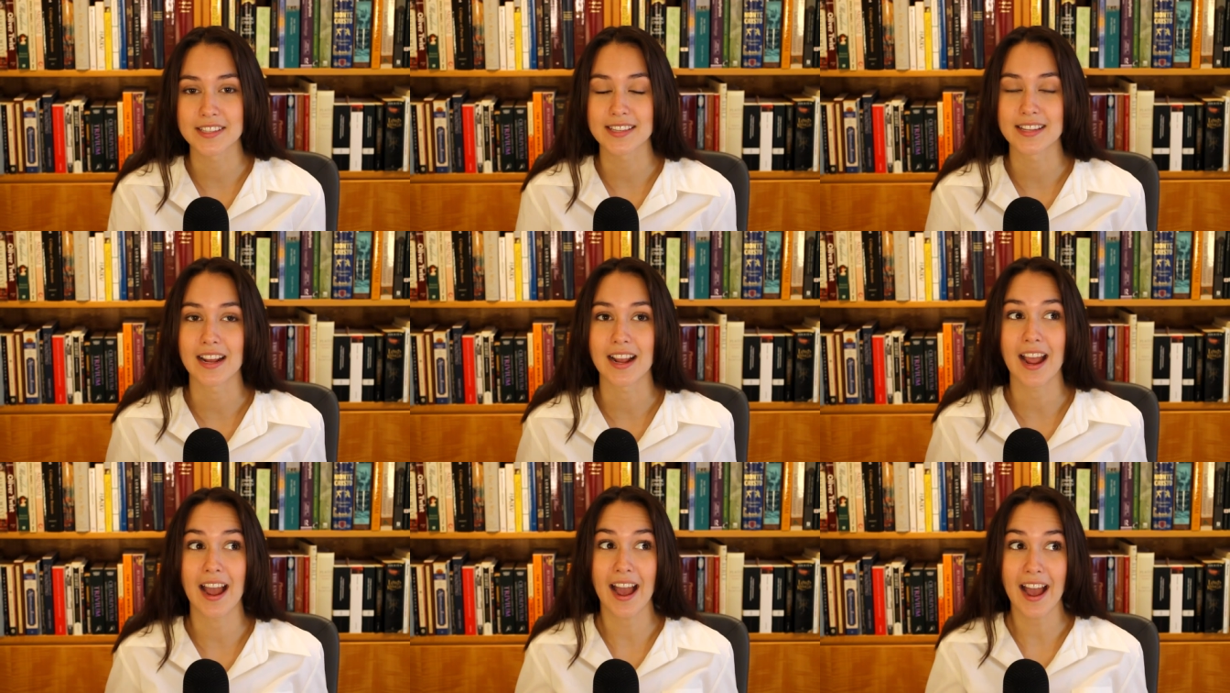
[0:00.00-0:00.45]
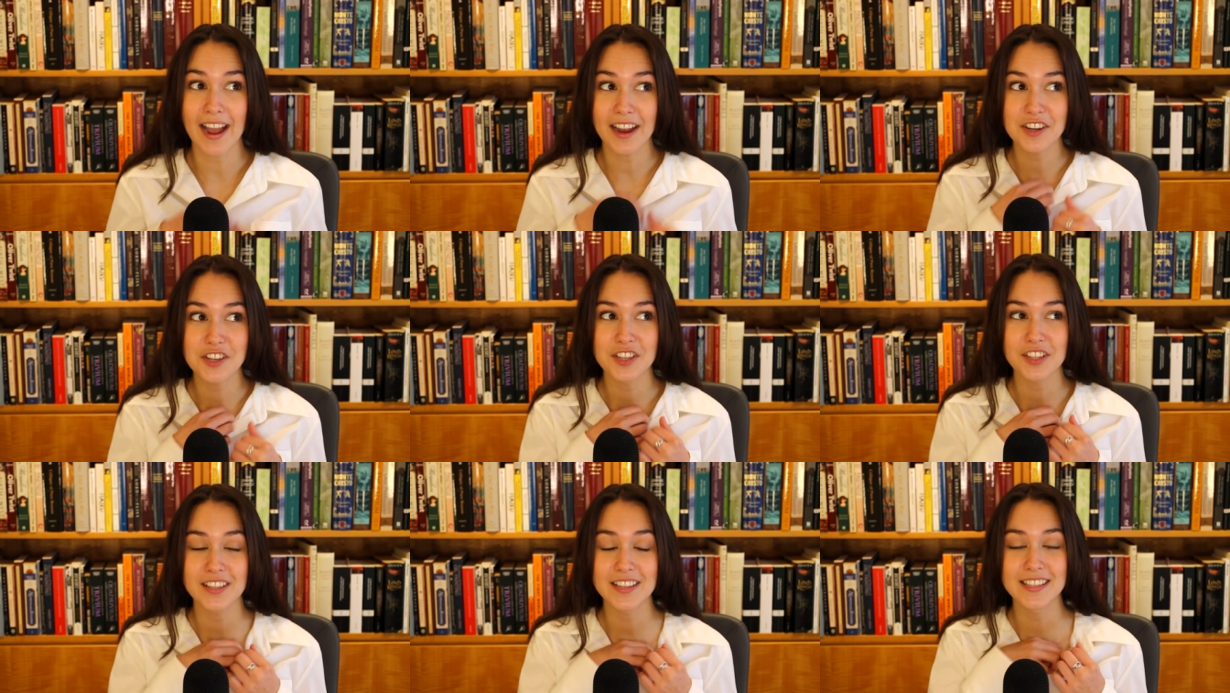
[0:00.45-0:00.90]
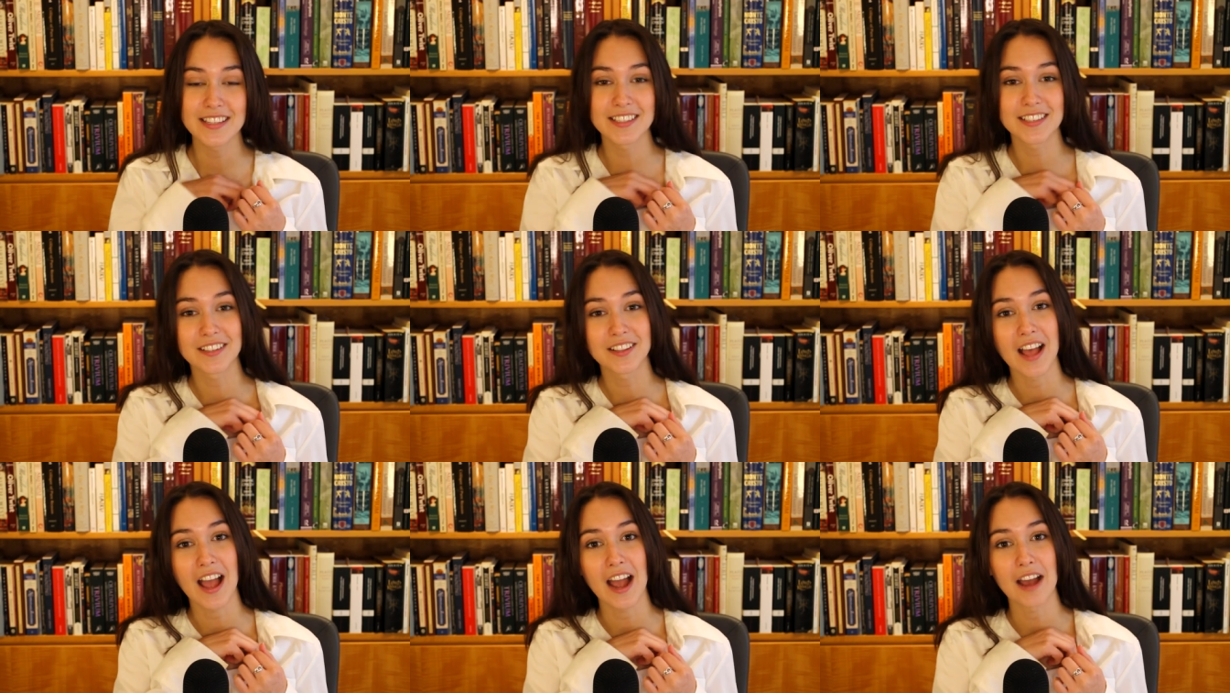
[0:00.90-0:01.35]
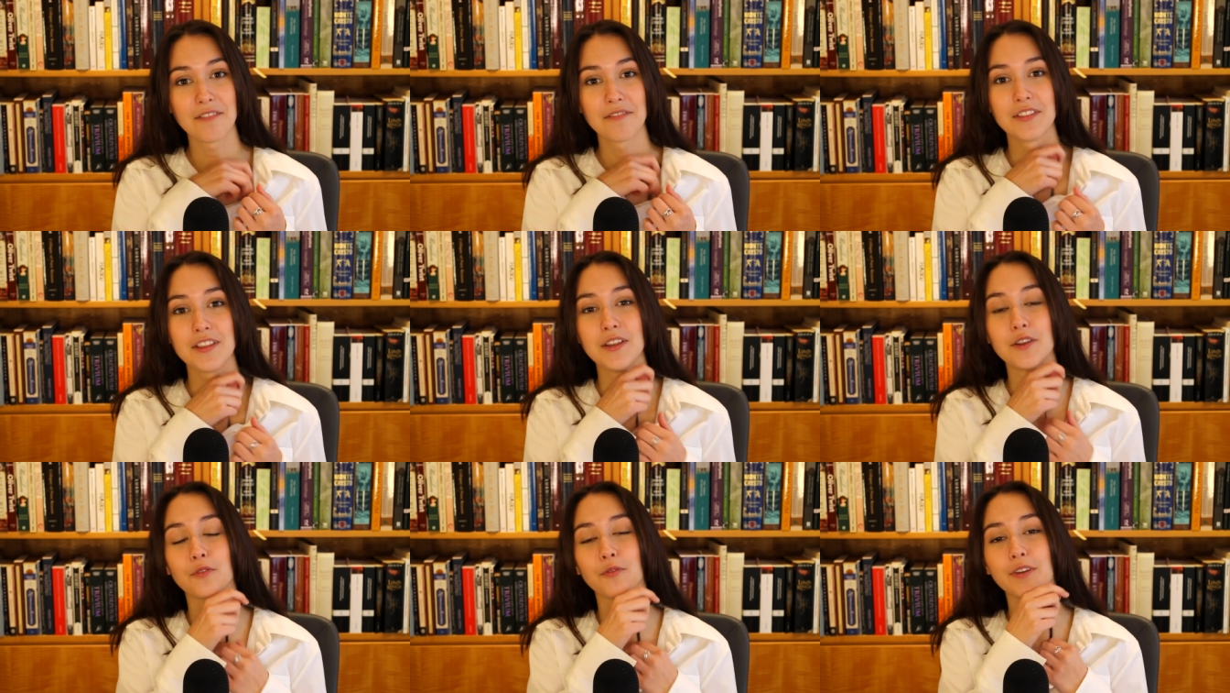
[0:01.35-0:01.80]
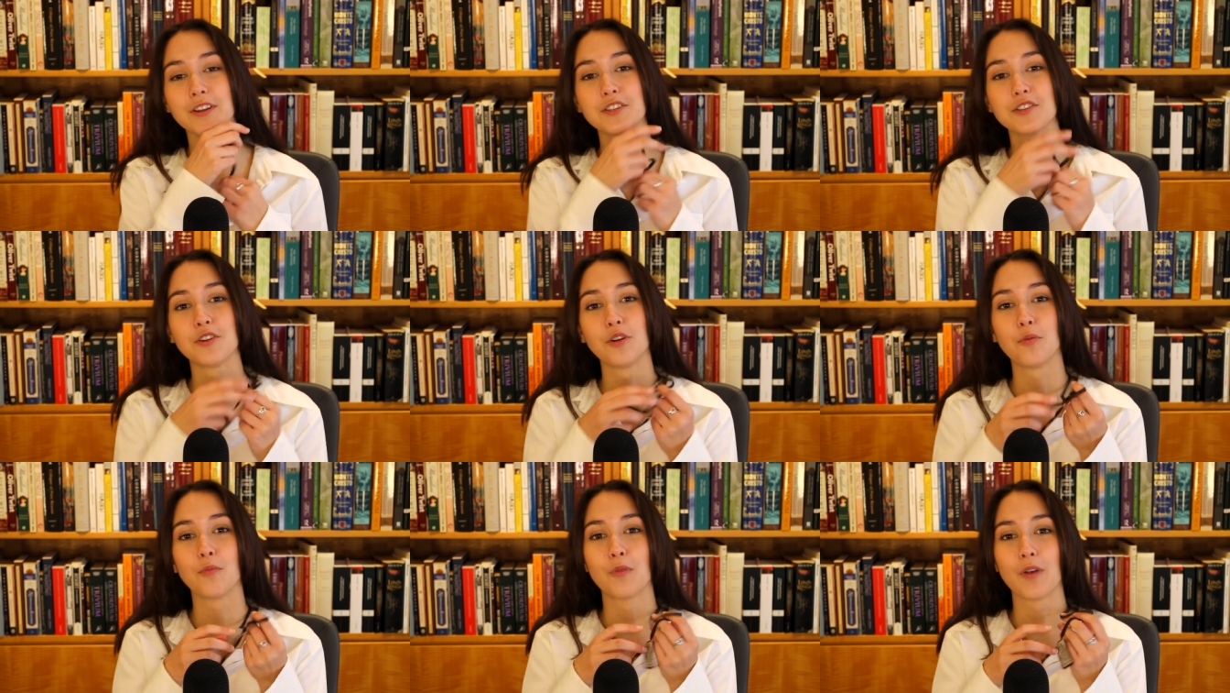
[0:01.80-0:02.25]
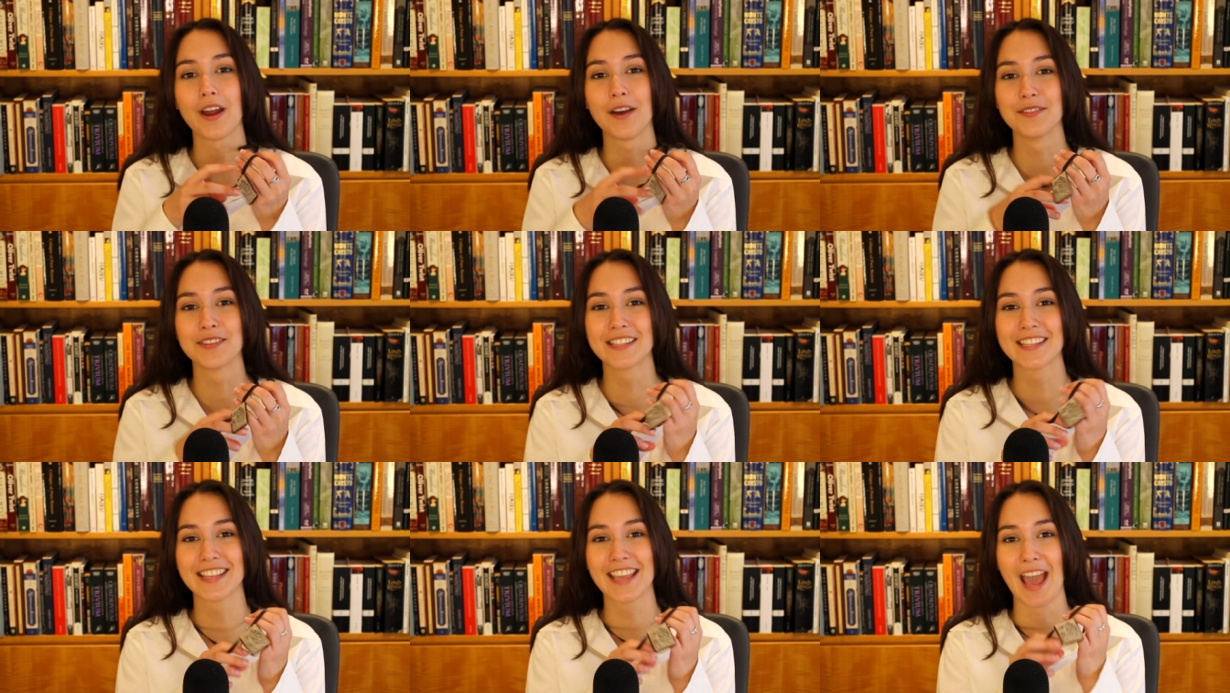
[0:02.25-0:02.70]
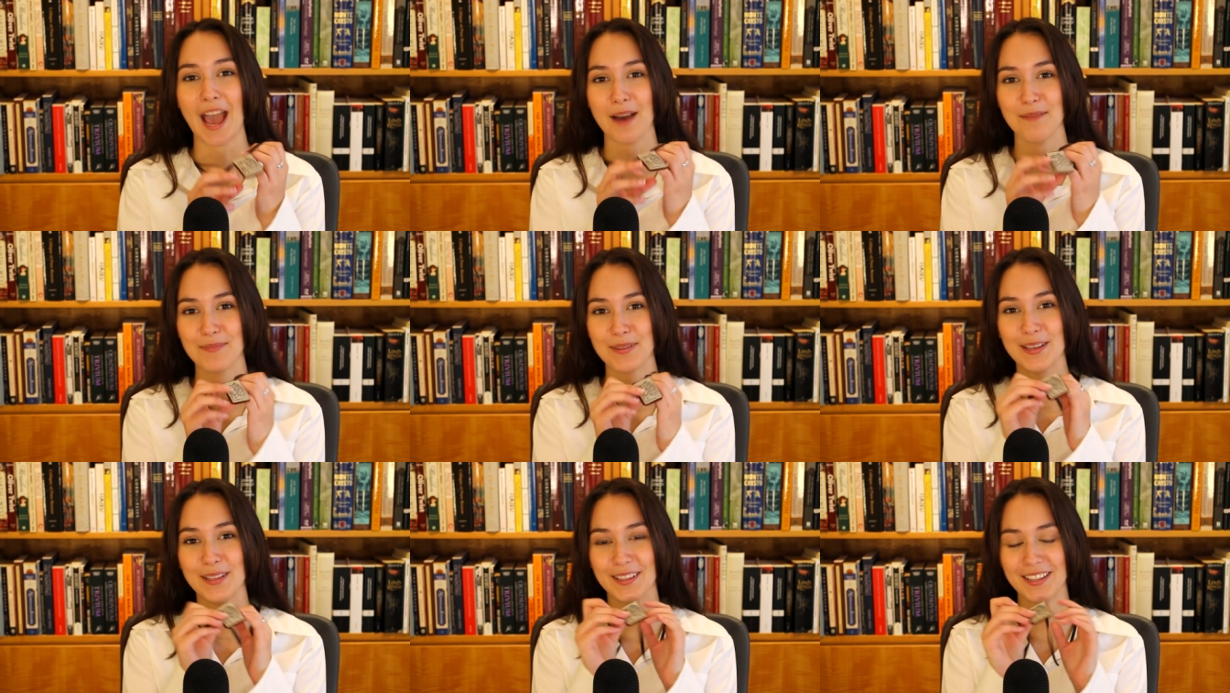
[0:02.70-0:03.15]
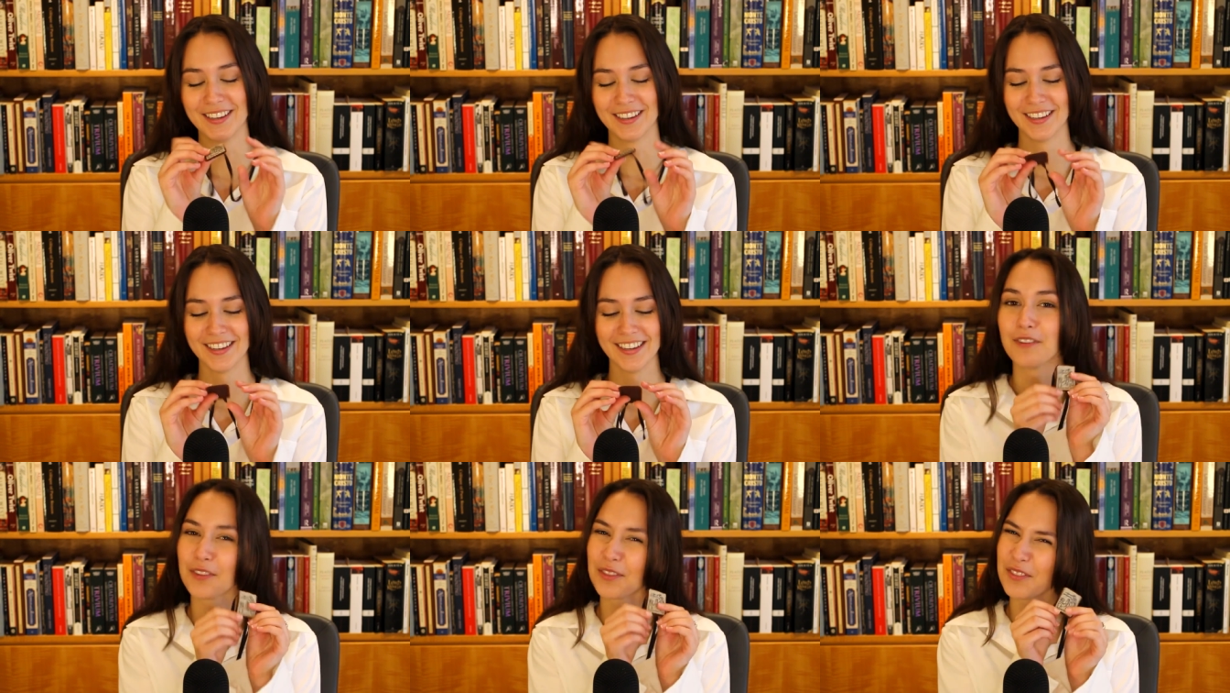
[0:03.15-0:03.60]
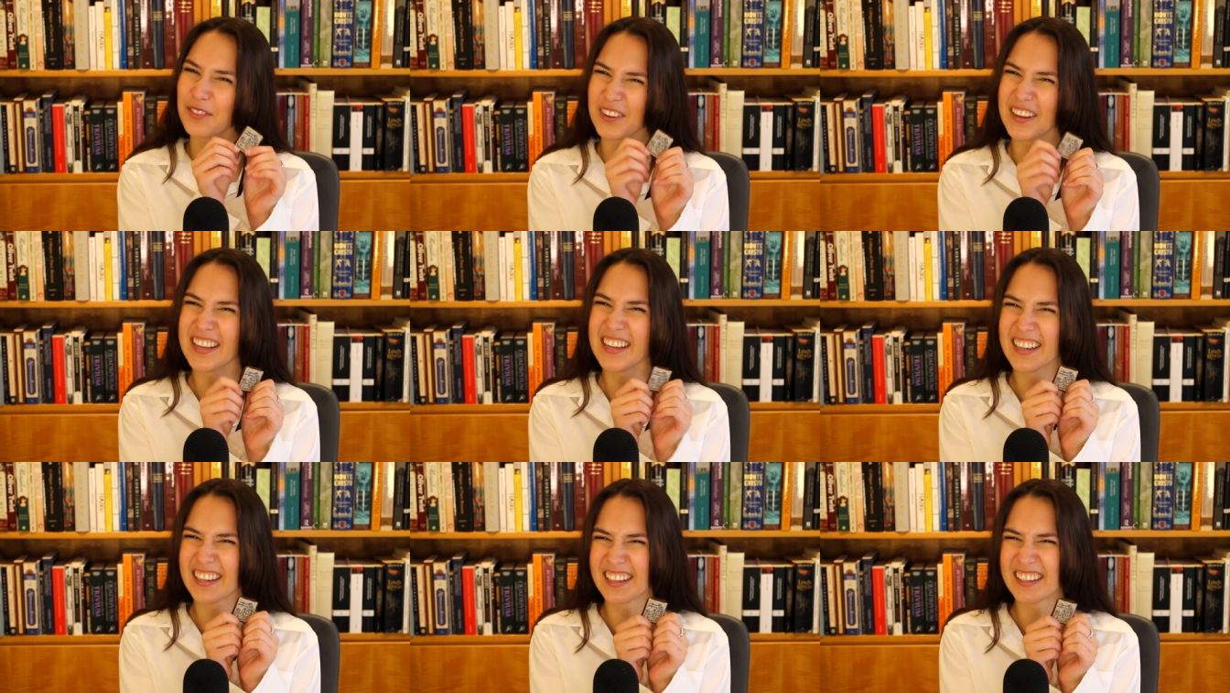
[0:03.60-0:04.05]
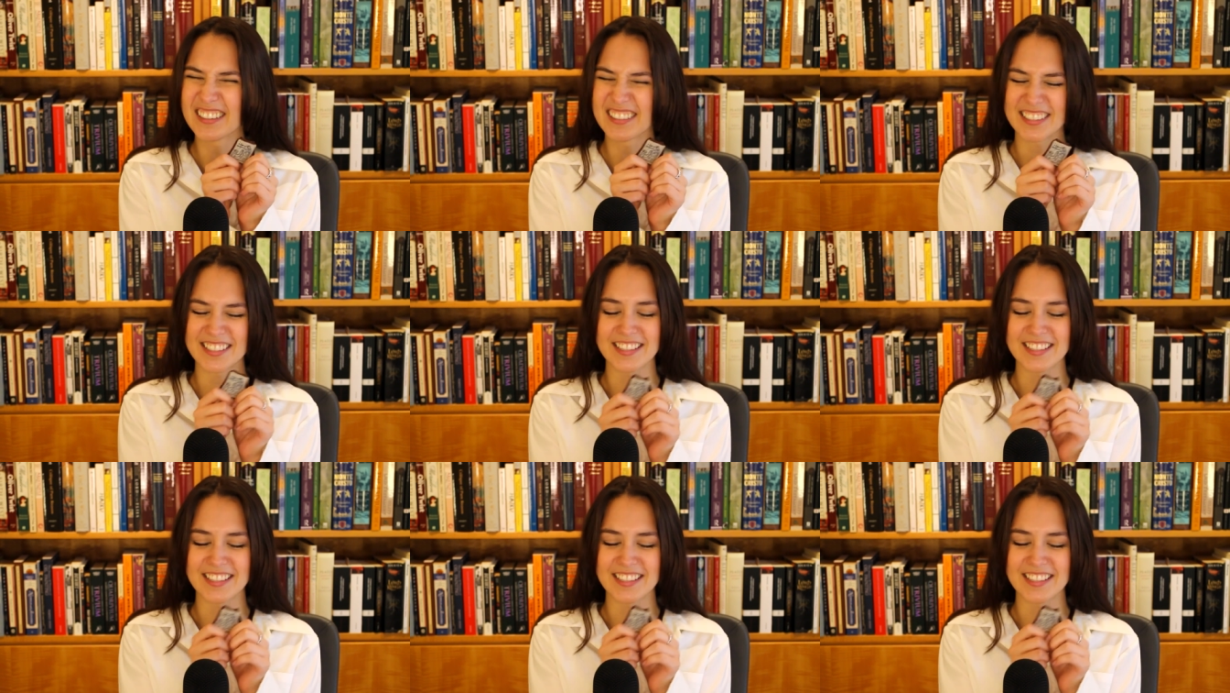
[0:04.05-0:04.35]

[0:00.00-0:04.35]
and I actually still have the original Brown Scapular for 3 years.